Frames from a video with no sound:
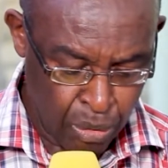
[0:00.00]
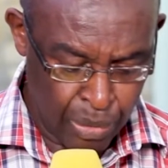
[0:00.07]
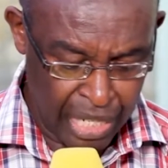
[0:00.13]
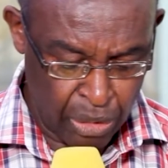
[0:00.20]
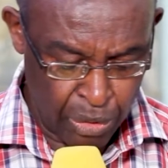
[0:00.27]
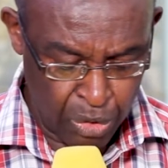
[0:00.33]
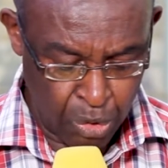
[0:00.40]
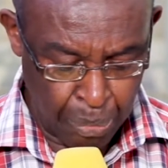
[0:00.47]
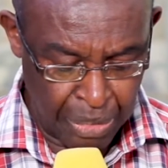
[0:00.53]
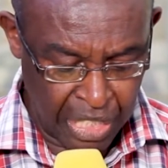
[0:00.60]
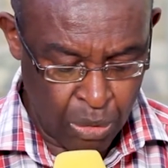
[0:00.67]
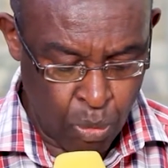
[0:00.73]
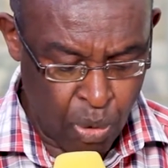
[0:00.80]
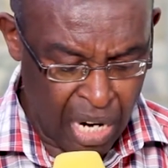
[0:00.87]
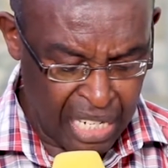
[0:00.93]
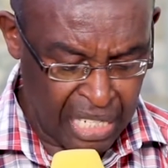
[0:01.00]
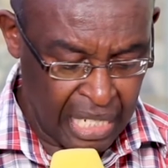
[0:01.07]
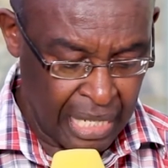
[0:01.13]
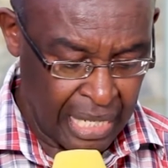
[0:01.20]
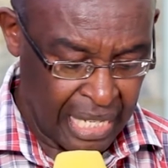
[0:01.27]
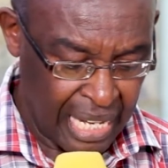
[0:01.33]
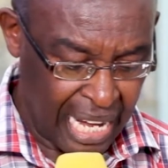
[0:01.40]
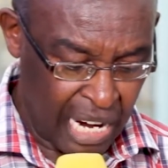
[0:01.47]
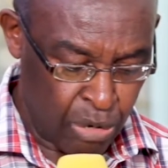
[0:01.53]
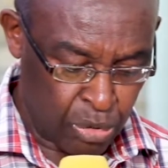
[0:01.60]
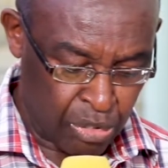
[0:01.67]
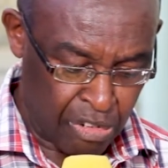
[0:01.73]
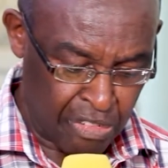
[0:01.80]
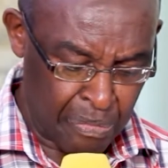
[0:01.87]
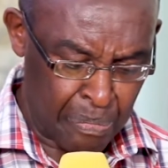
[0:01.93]
We are going to pick one
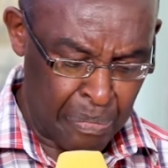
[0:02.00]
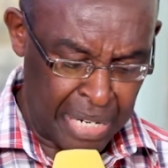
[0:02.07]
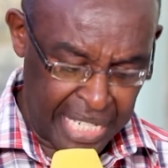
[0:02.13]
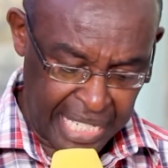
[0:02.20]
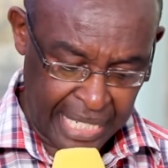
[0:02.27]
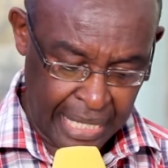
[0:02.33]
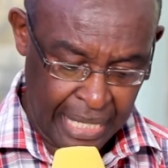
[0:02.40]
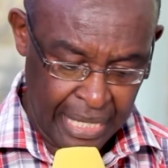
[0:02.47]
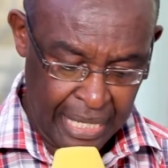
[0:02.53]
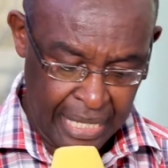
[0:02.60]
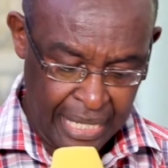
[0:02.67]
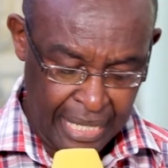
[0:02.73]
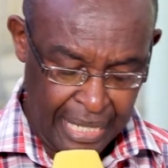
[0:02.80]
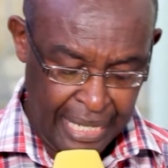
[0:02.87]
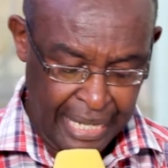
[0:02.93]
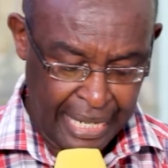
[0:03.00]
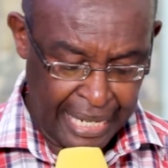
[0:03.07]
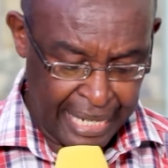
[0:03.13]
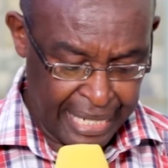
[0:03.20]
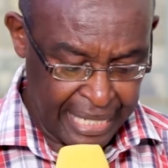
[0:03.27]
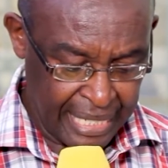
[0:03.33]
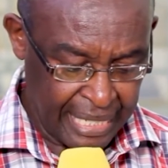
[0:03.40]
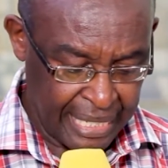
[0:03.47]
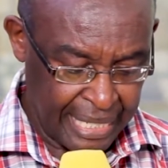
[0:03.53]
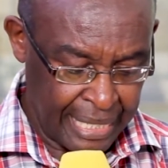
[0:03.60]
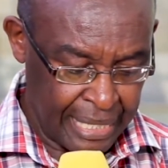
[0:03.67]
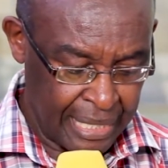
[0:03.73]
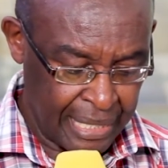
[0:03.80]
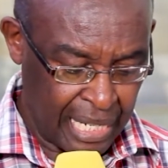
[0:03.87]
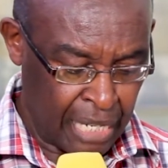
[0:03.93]
out of many. And
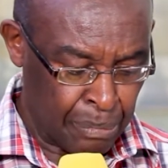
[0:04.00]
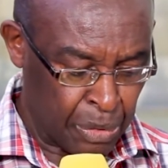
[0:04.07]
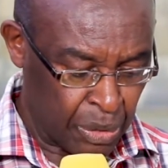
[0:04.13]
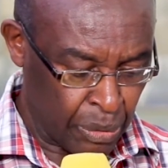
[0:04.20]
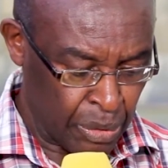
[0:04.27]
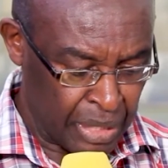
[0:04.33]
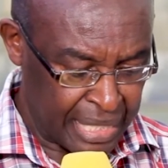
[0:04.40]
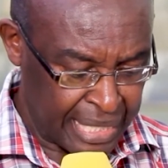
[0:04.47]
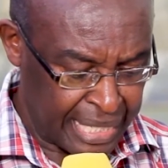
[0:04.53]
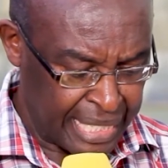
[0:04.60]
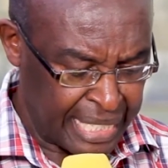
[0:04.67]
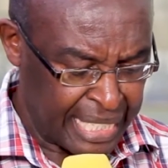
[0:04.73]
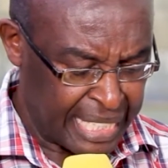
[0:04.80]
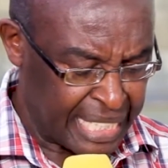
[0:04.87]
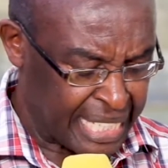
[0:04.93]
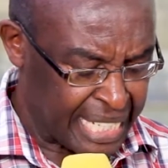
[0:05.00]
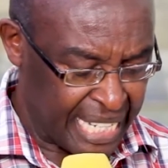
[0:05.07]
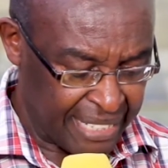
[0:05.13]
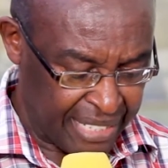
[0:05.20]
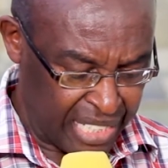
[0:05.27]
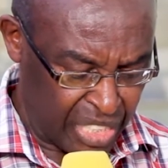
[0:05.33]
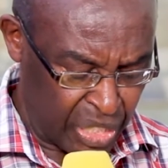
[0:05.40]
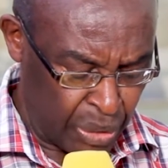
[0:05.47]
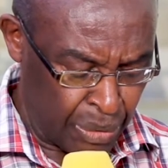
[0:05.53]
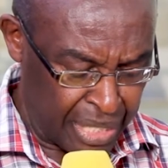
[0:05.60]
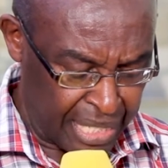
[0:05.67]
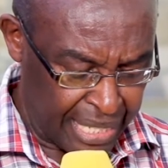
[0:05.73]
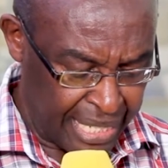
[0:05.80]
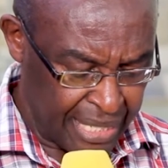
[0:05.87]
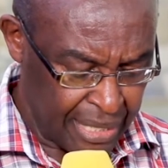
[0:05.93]
there is absolutely nothing new
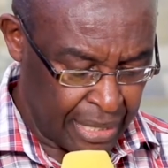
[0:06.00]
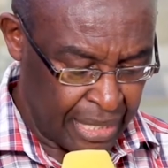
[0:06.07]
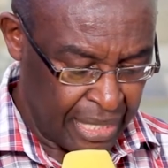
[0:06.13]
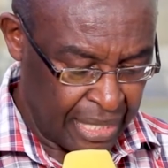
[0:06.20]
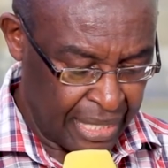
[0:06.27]
in this.